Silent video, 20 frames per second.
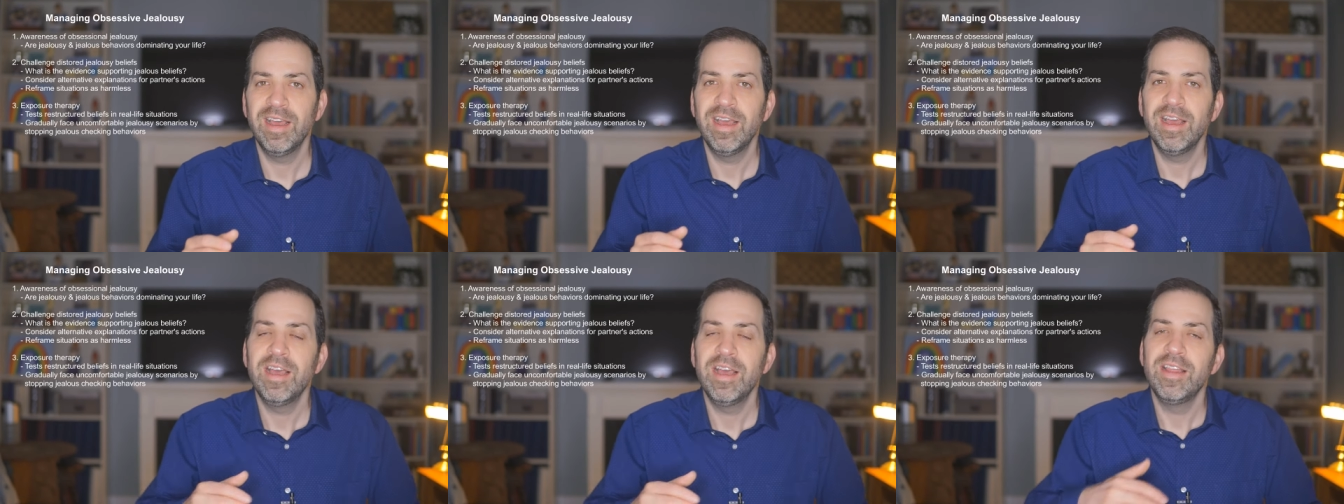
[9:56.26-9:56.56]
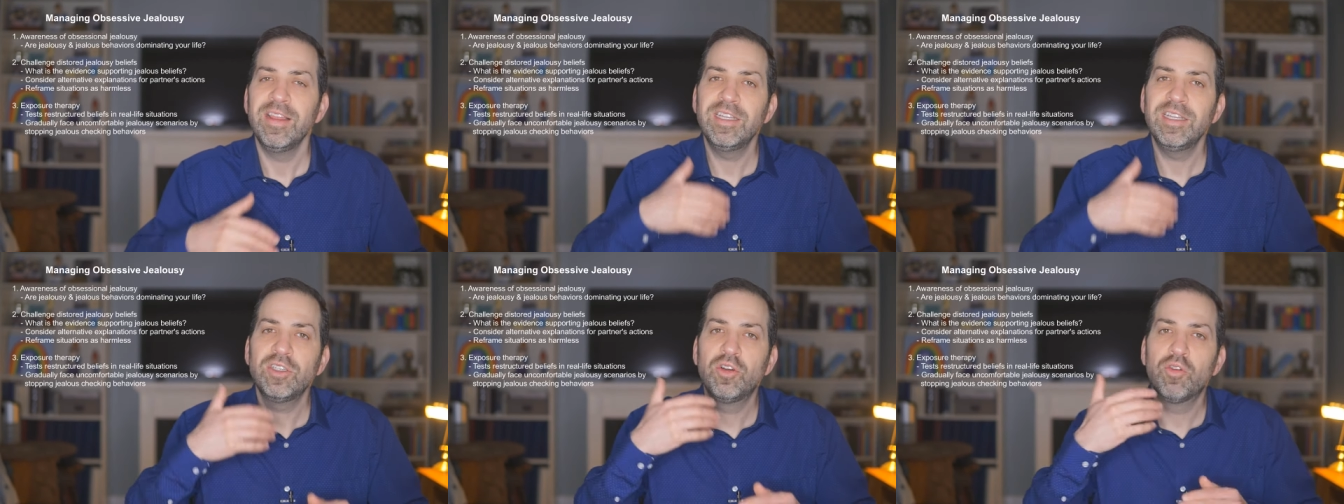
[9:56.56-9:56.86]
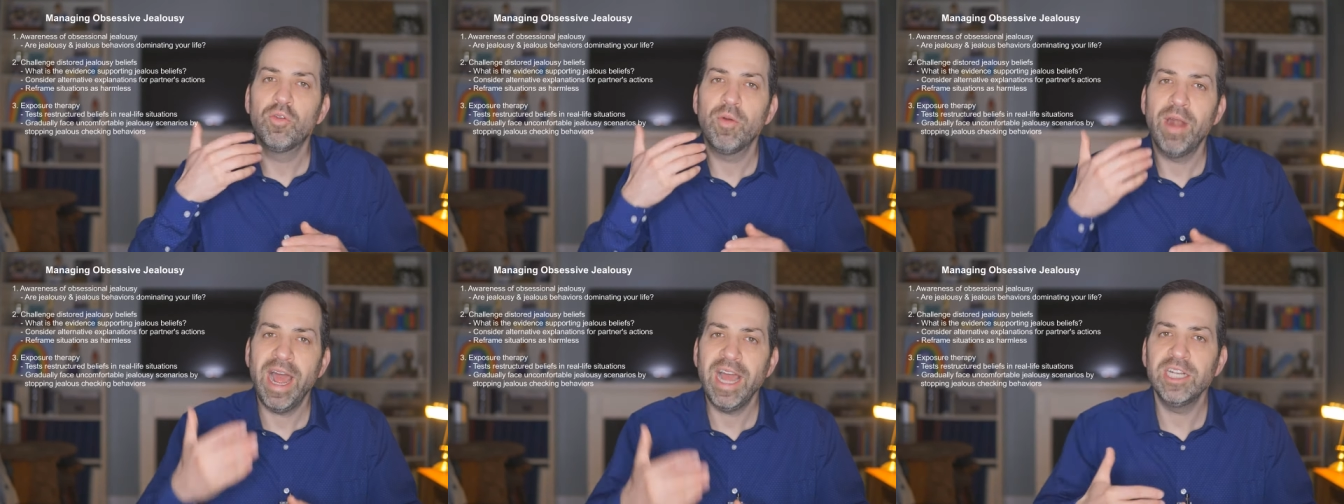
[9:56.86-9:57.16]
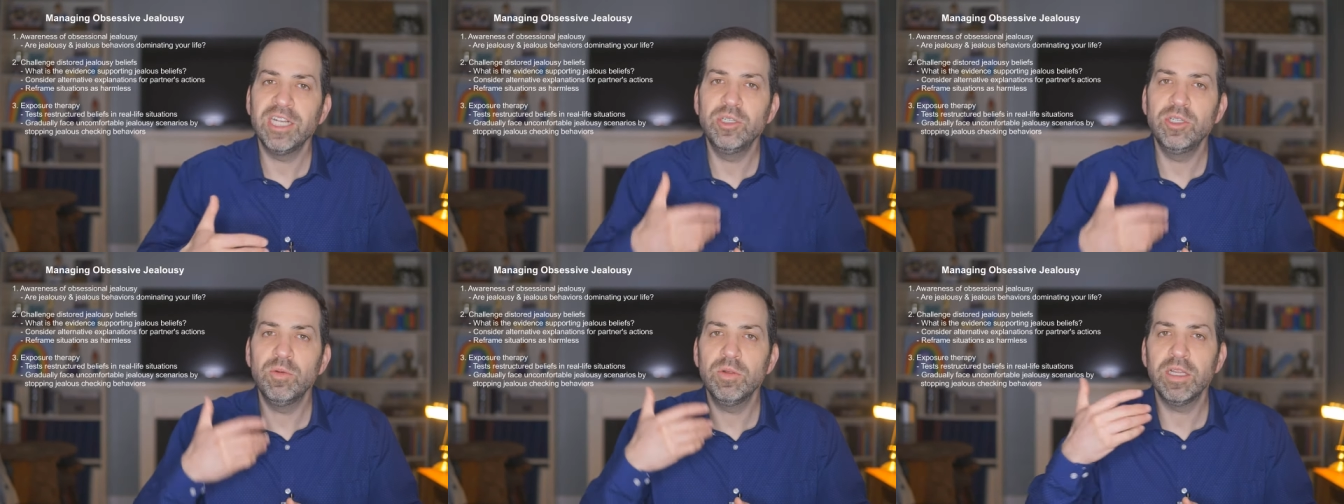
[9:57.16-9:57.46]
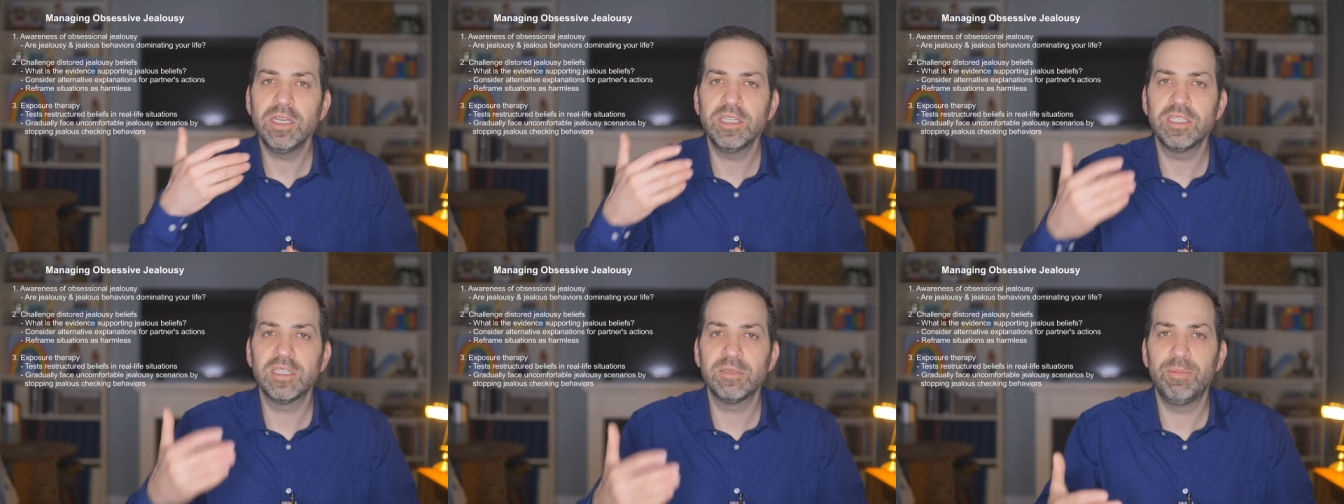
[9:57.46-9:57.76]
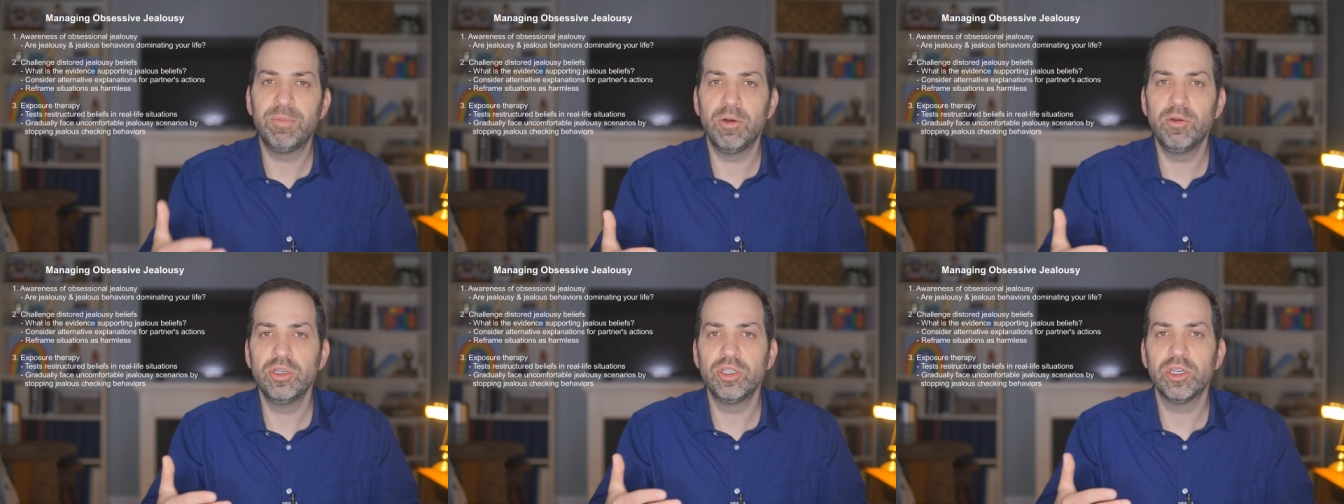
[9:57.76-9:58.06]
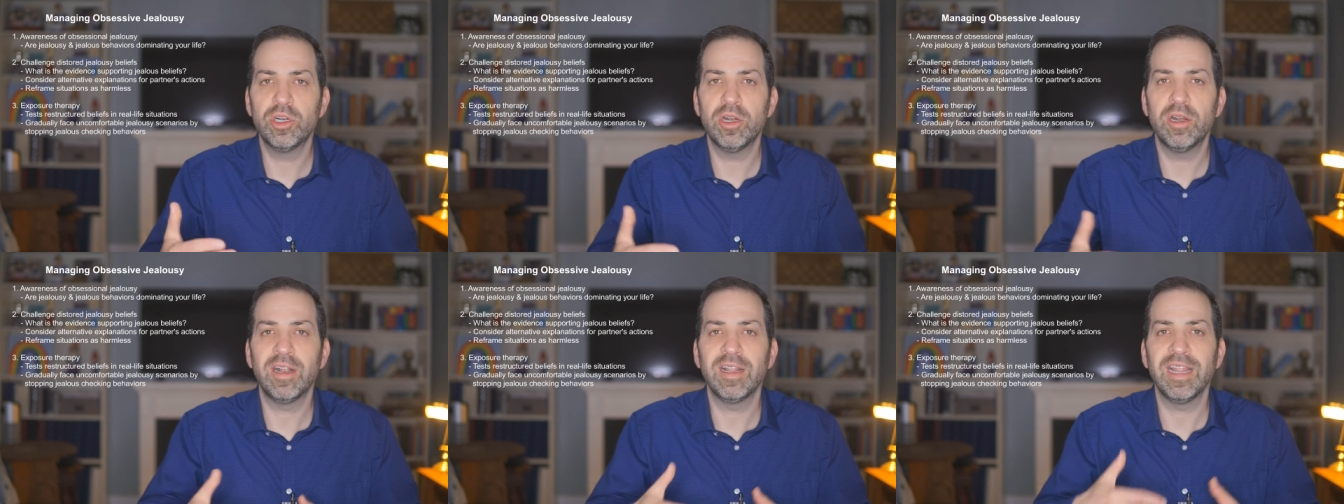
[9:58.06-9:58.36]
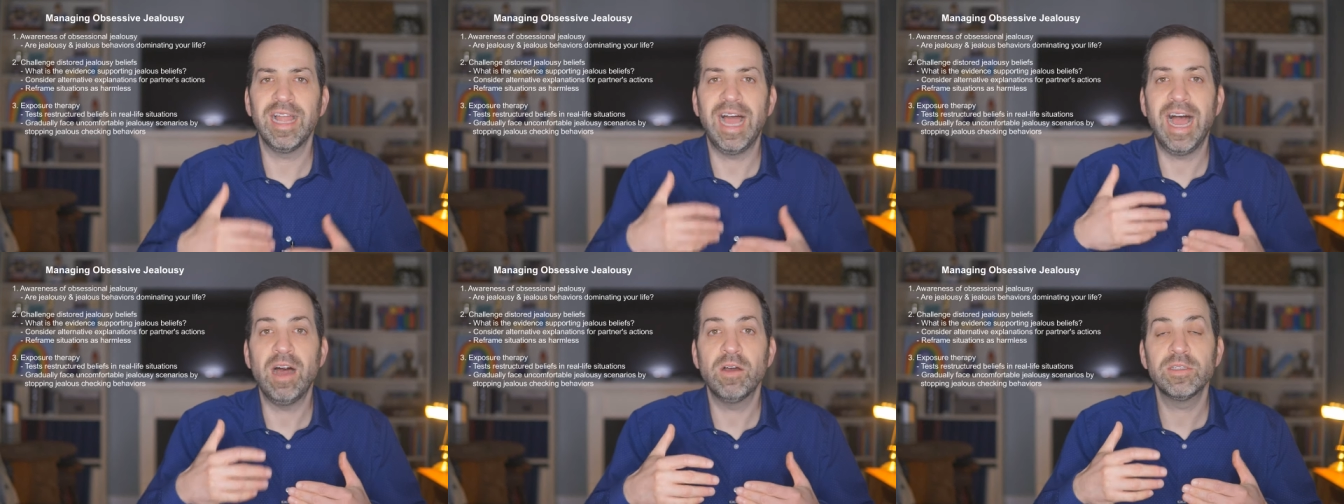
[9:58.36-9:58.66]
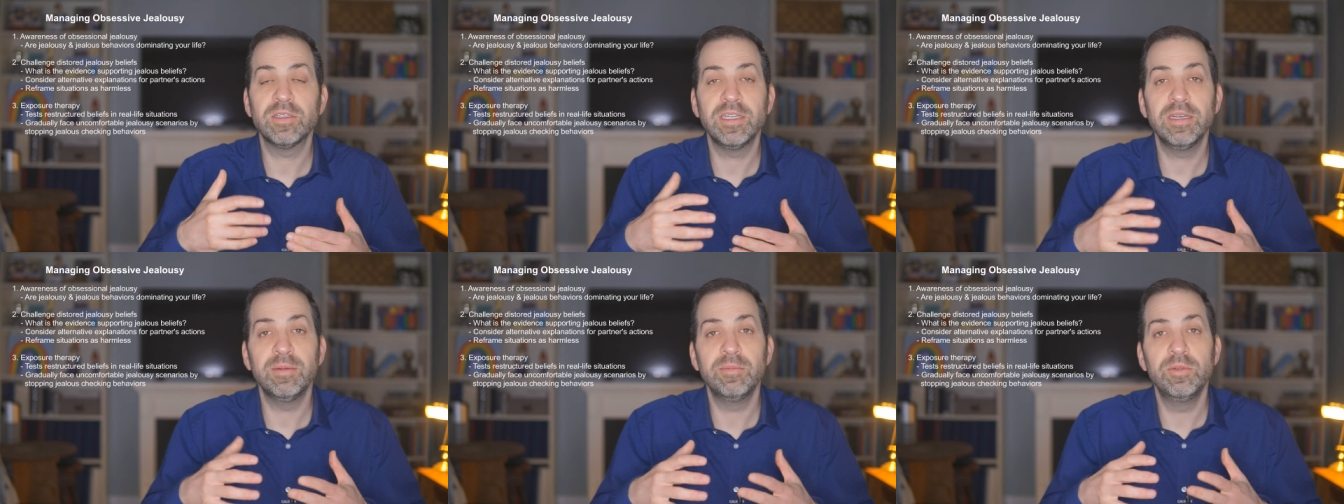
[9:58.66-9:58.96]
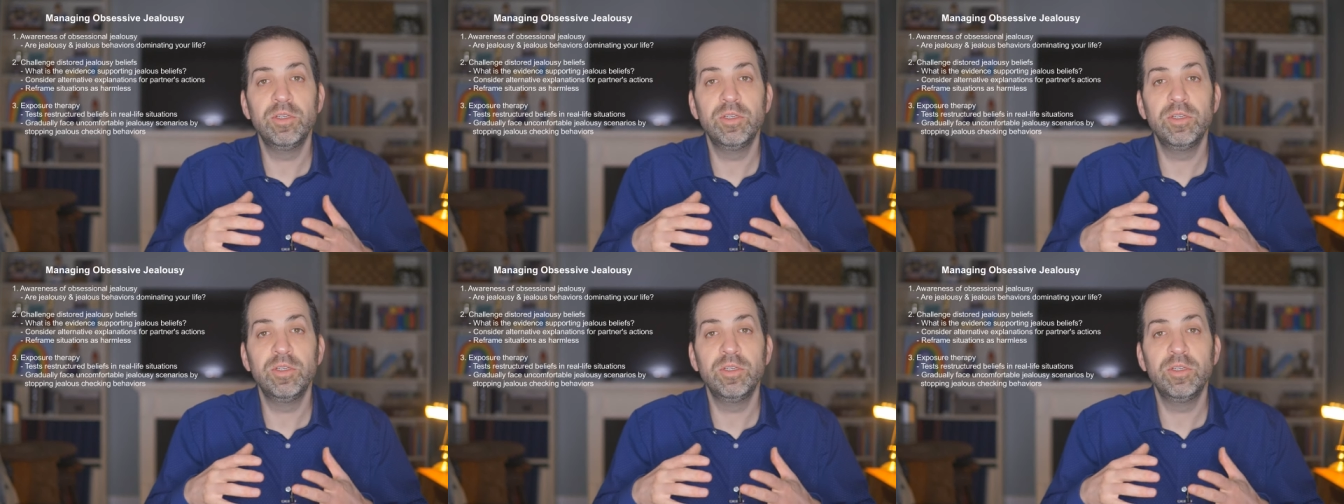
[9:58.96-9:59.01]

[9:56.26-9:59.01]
This gradual exposure allows him